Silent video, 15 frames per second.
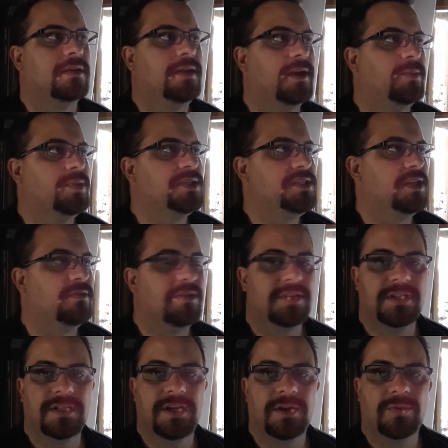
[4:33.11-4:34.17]
Encompassed
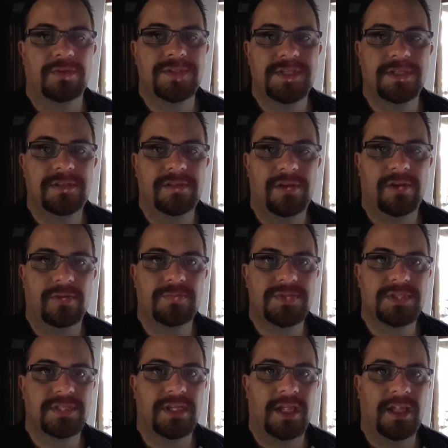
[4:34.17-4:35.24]
everything that I wanted,
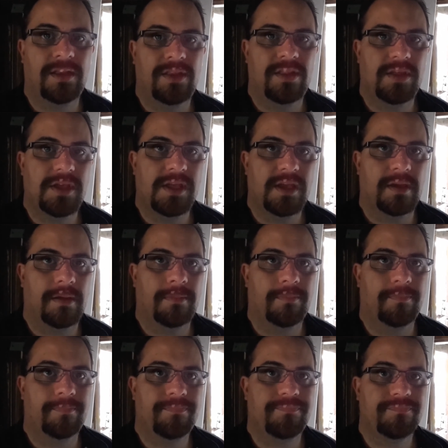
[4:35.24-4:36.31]
hops and
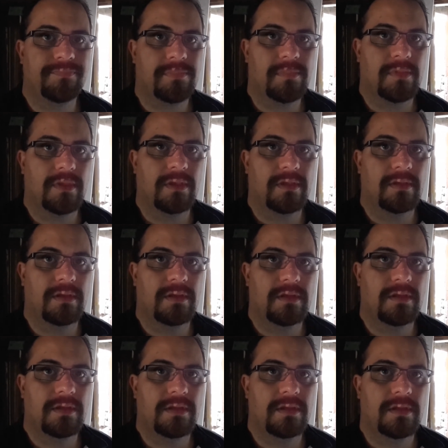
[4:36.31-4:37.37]
the
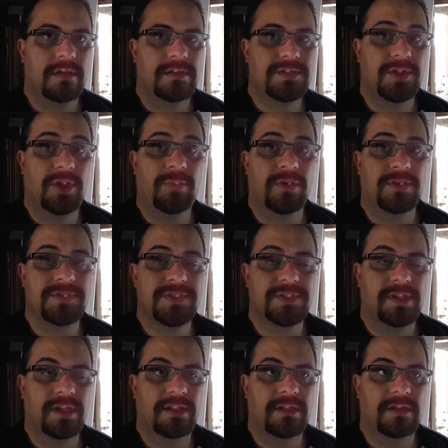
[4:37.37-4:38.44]

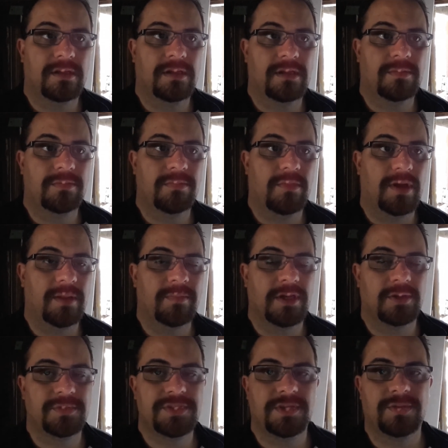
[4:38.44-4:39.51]
turbines that Mighty
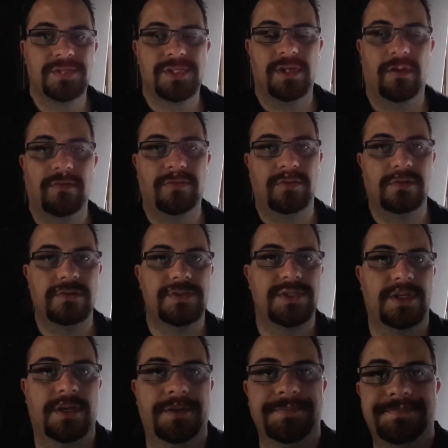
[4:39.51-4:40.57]
Manawa 2 is known for.
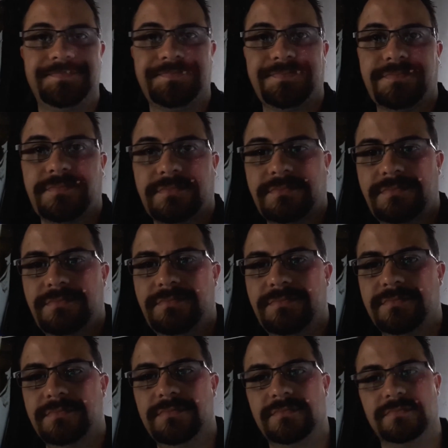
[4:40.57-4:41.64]
So
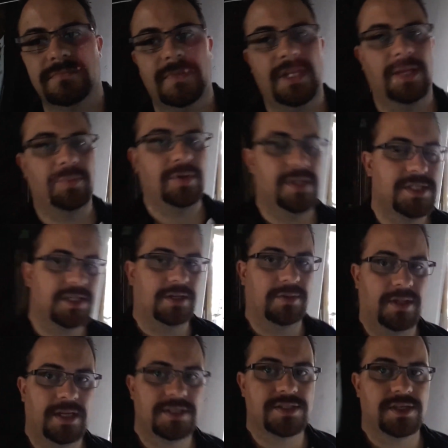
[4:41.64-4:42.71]
yeah, pretty stoked
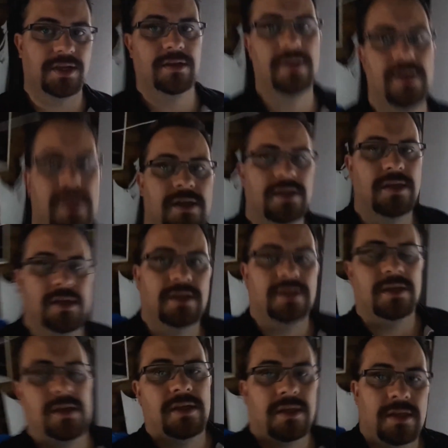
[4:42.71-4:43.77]
with that. So
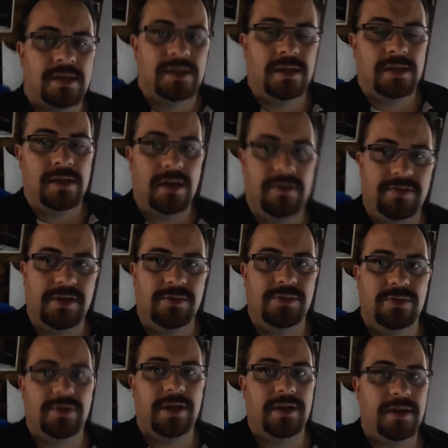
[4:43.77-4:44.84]
hopefully
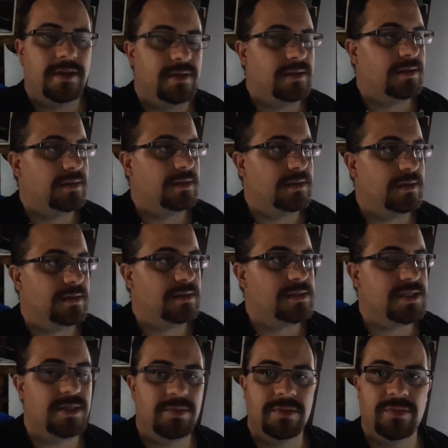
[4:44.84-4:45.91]
we'll
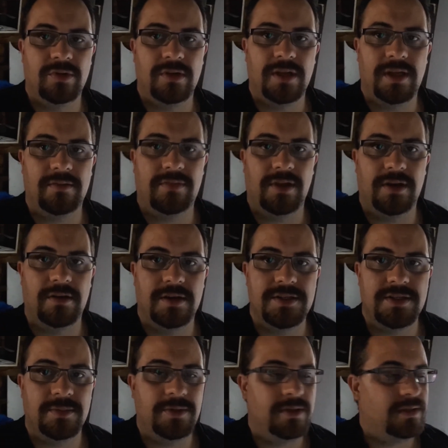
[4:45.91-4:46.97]
see a bit more of that floating
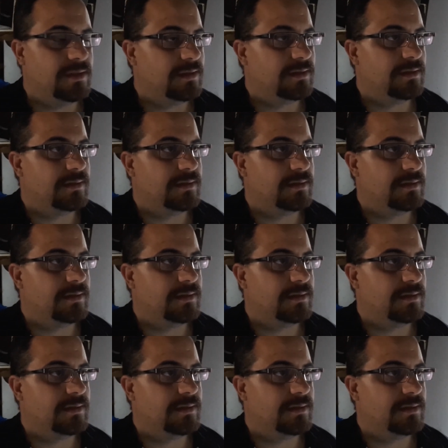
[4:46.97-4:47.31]
around somewhere,